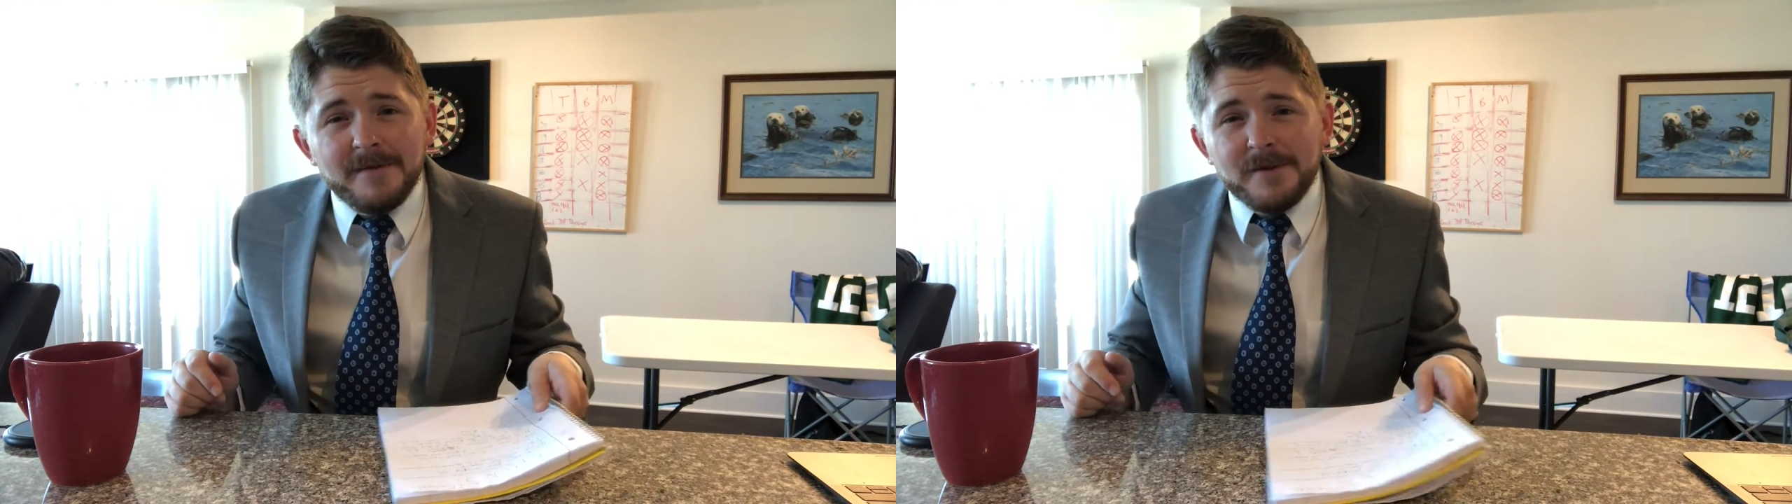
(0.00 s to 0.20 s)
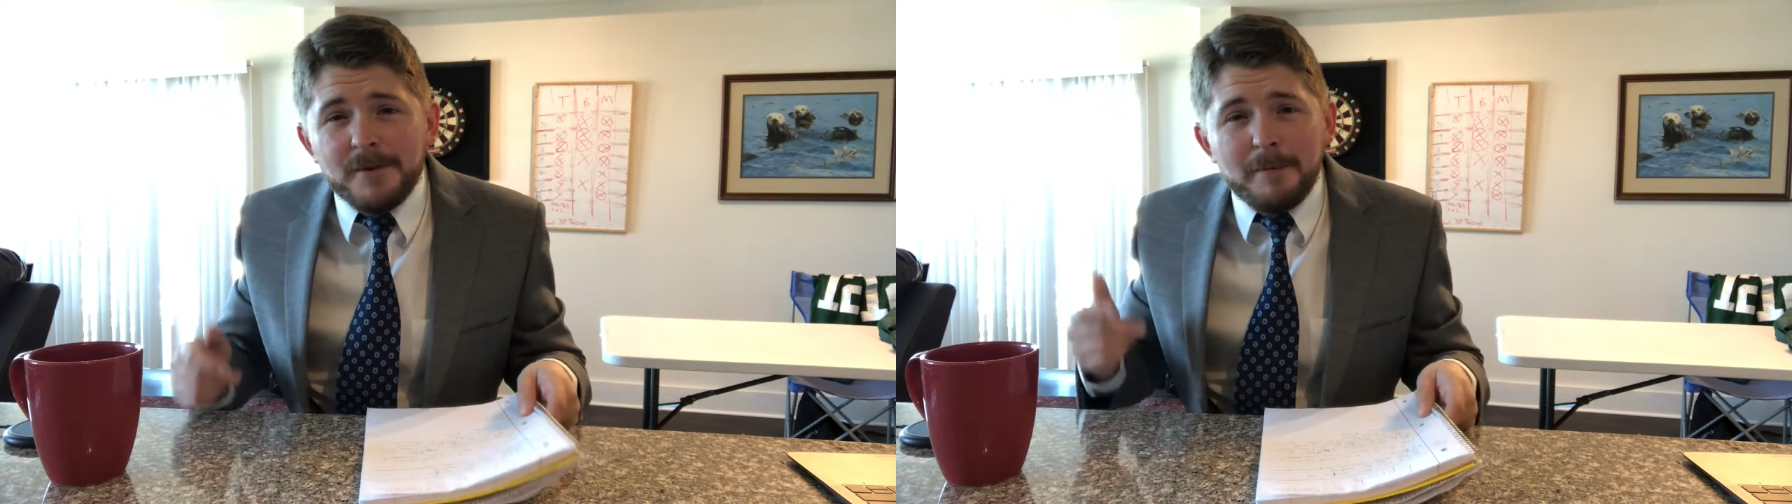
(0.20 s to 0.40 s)

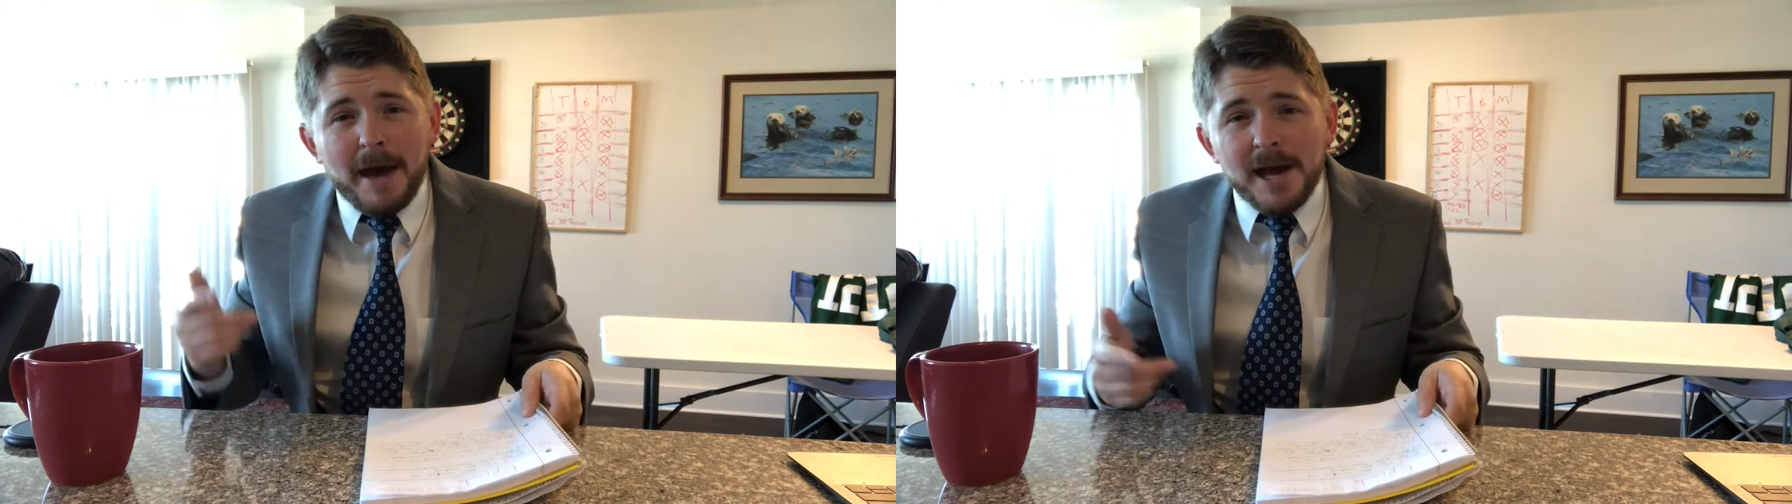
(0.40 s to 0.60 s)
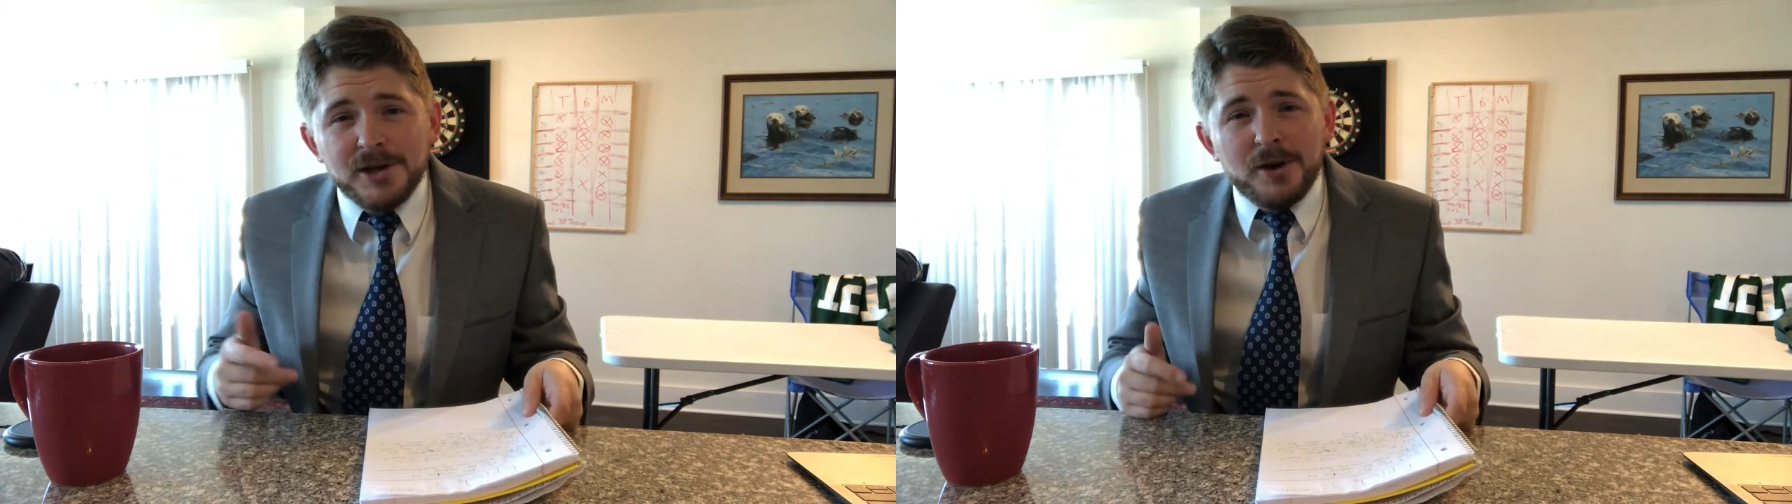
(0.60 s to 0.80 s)
for the
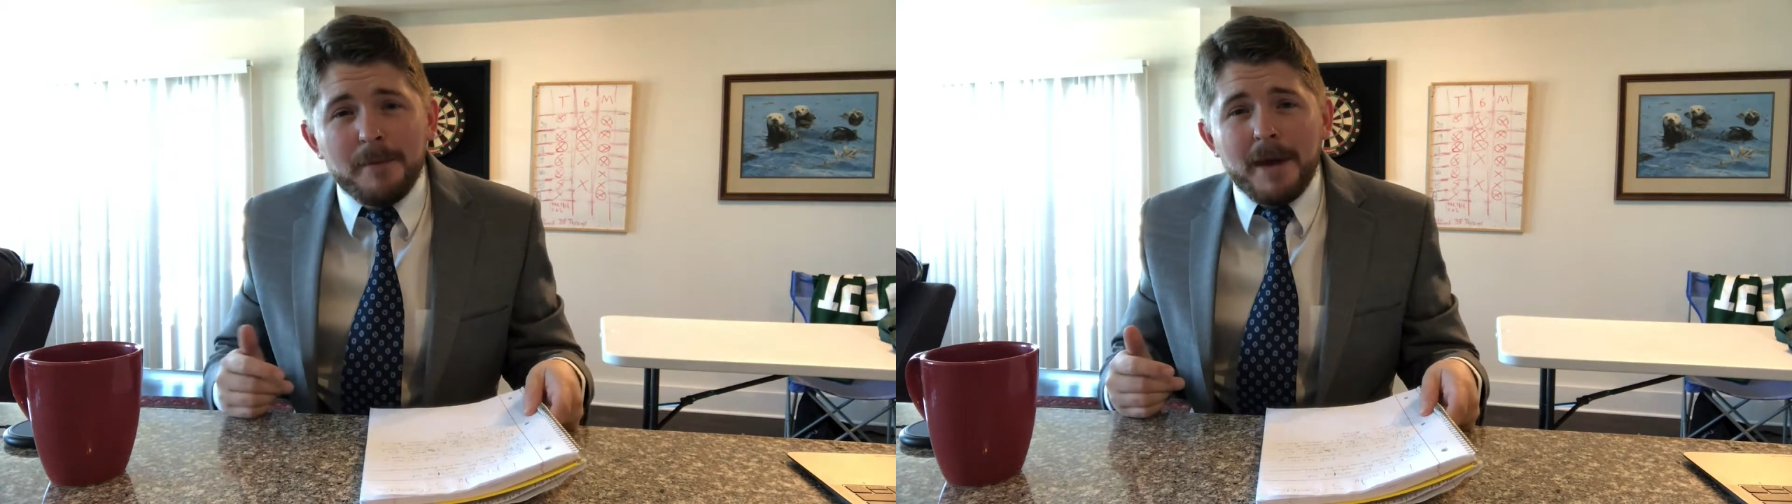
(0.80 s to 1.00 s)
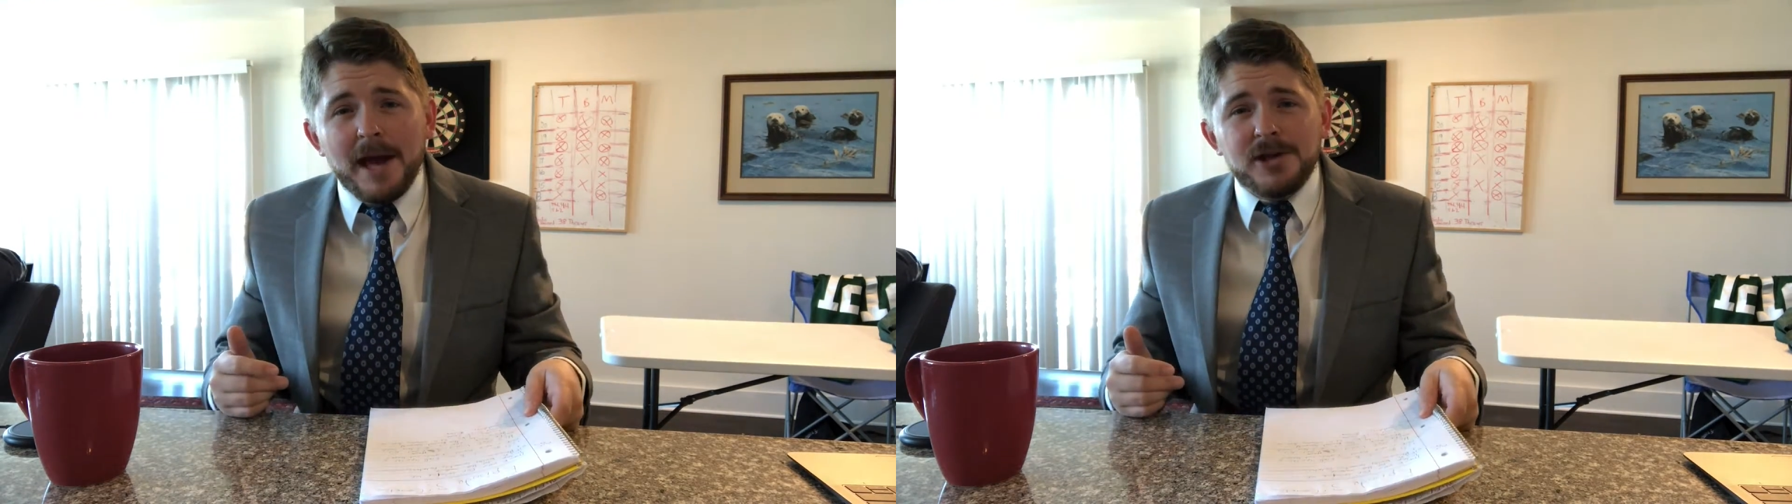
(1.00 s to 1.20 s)

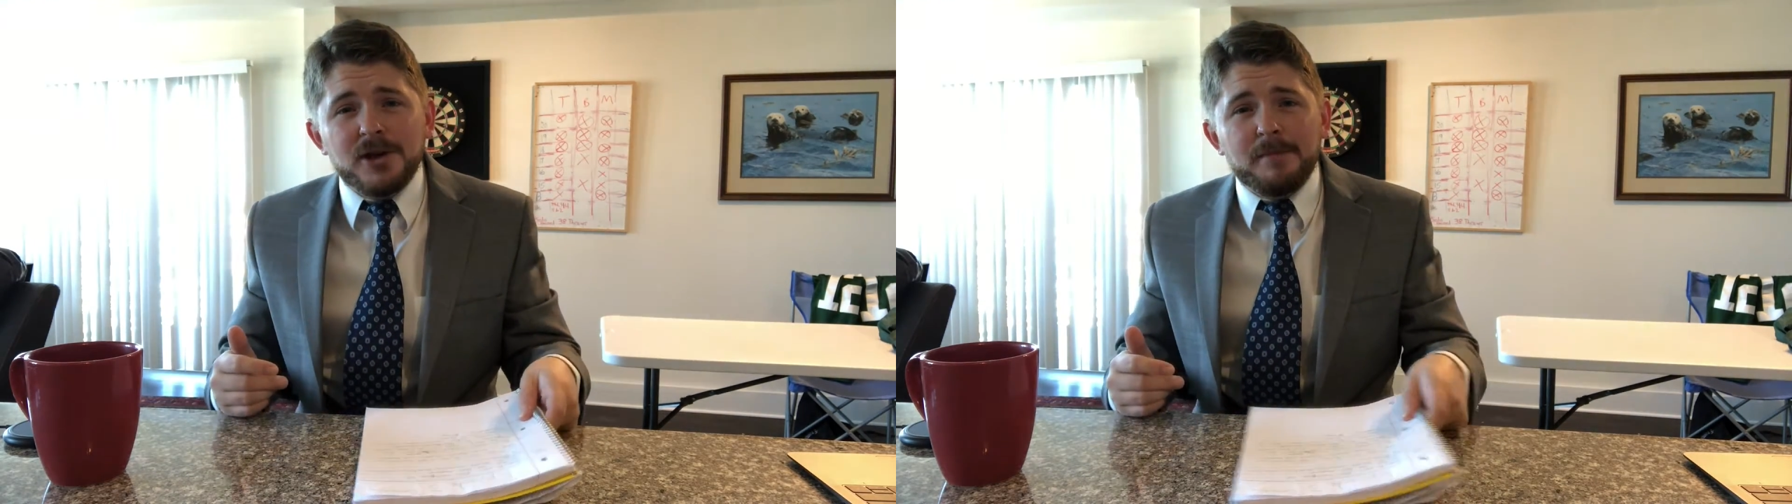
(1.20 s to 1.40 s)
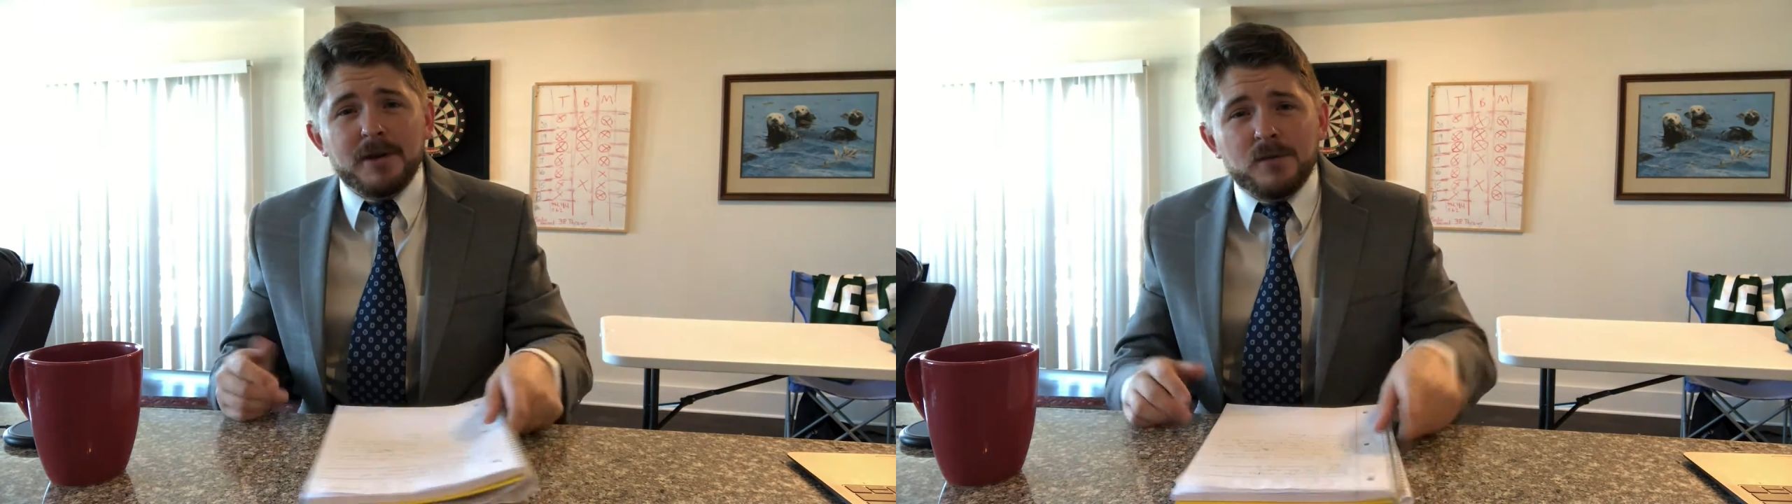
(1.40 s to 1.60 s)

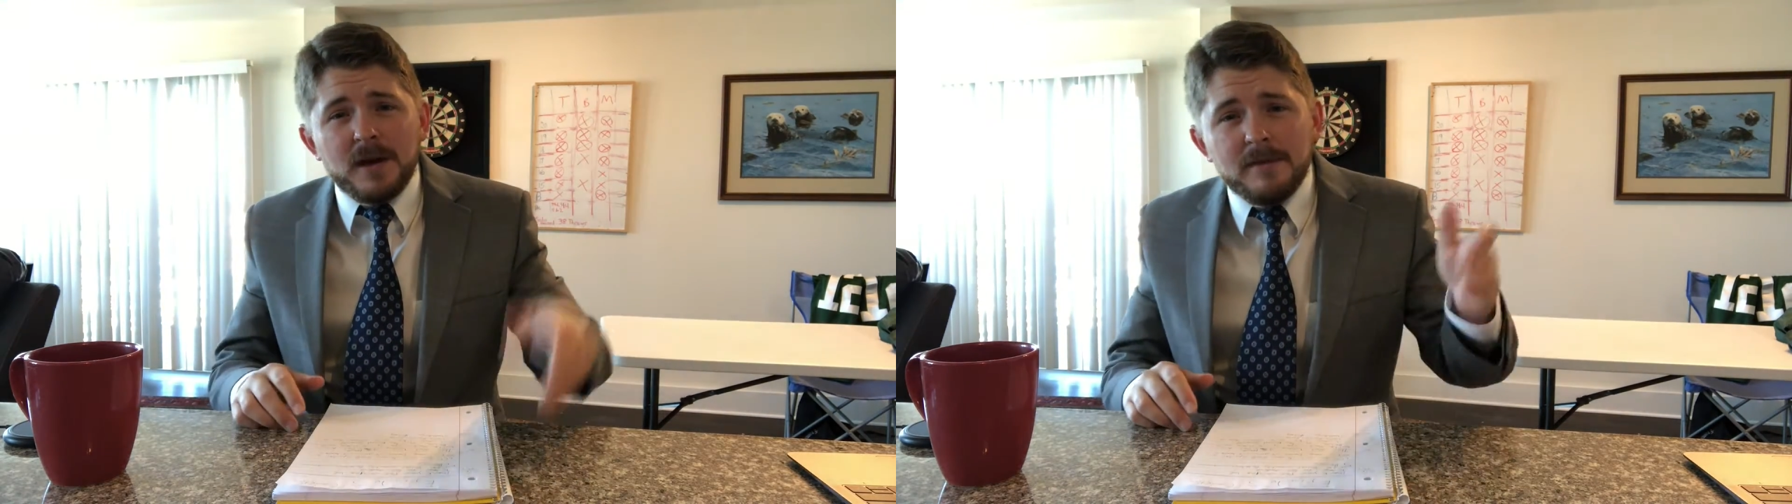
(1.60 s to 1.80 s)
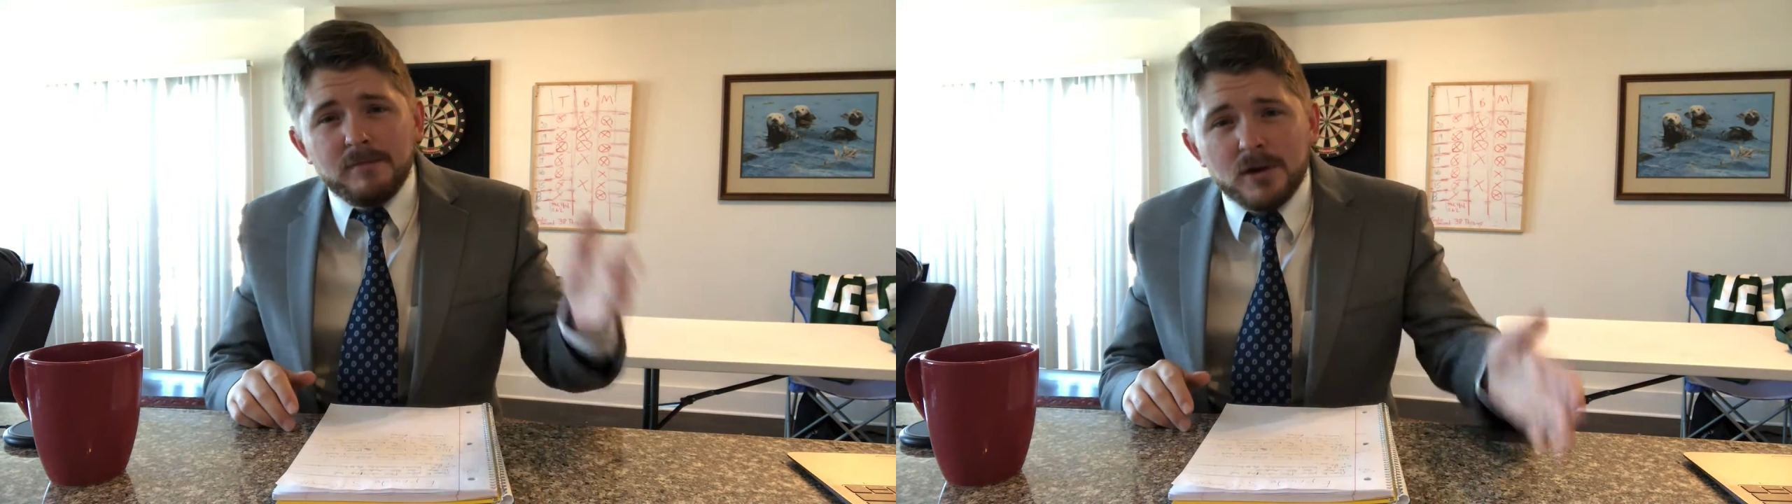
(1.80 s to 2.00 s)
matchup between